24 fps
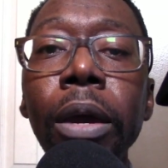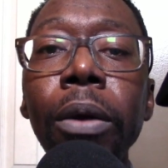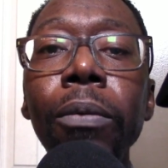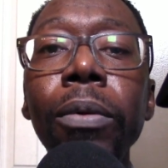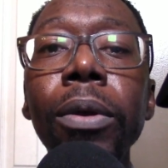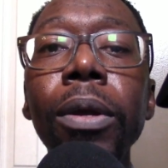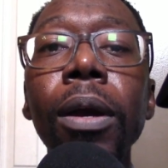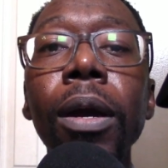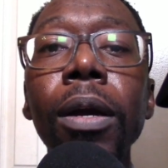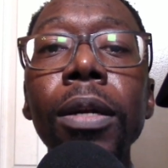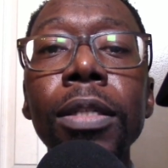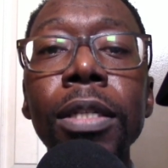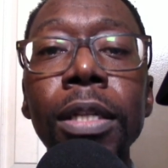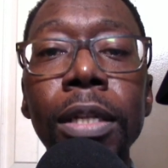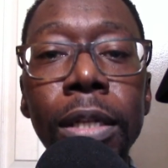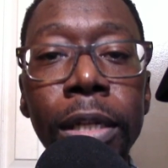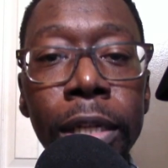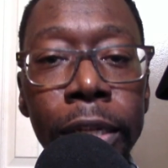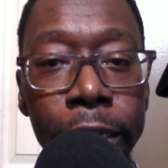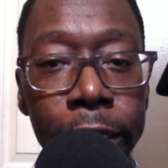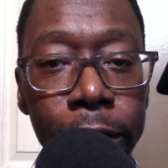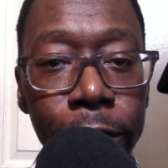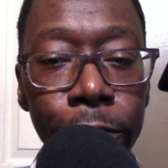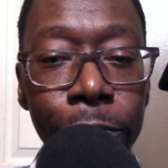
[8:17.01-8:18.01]
We are to
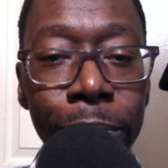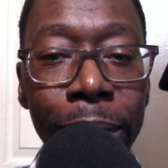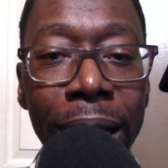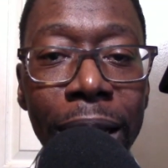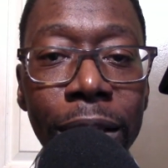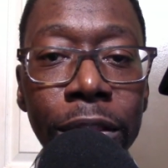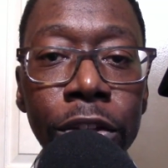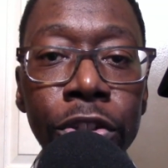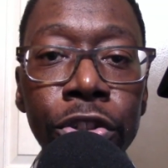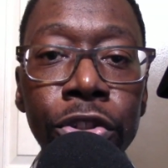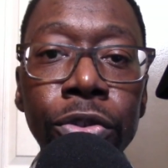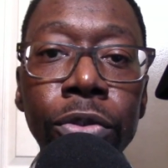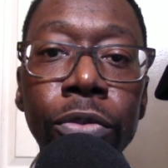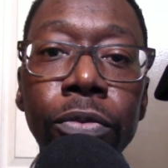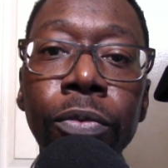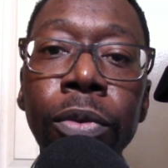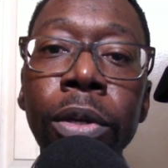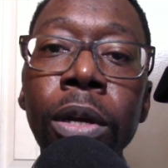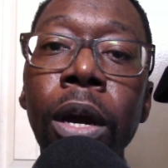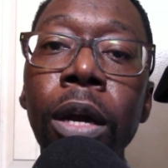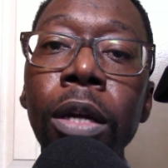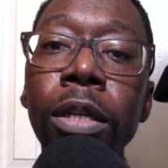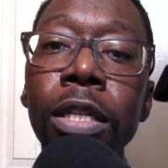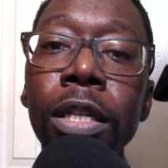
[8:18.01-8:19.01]
live by the truth.
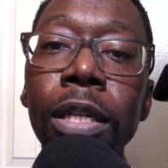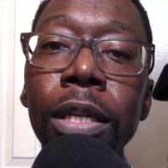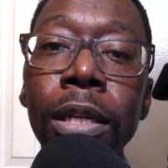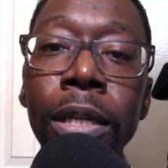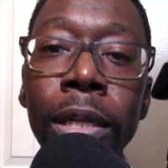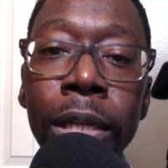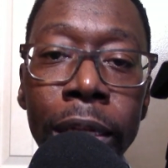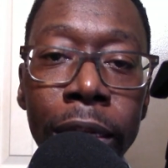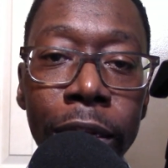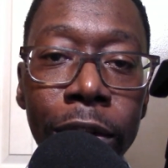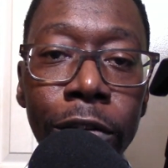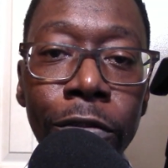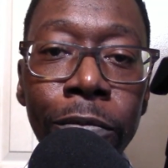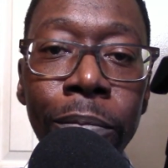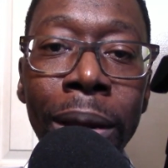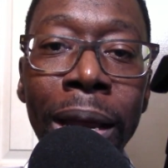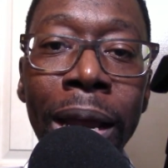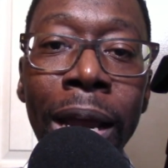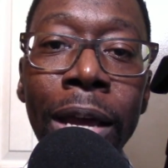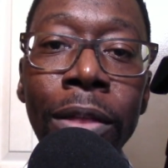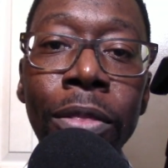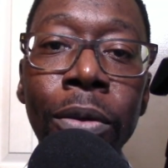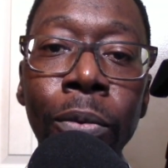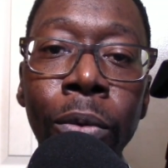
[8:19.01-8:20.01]
We are to live
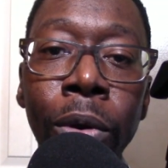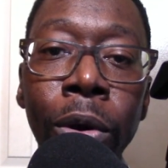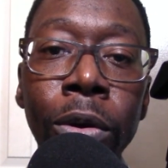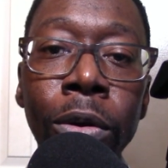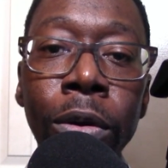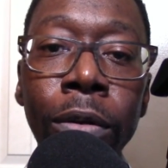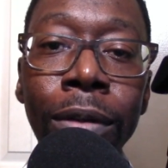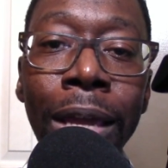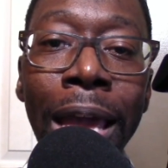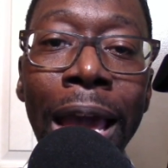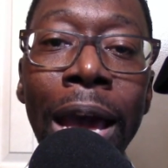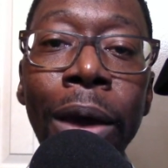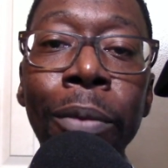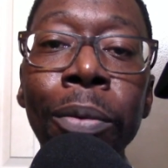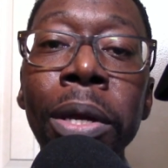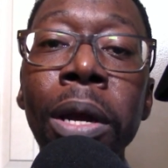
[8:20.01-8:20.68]
by the word of God.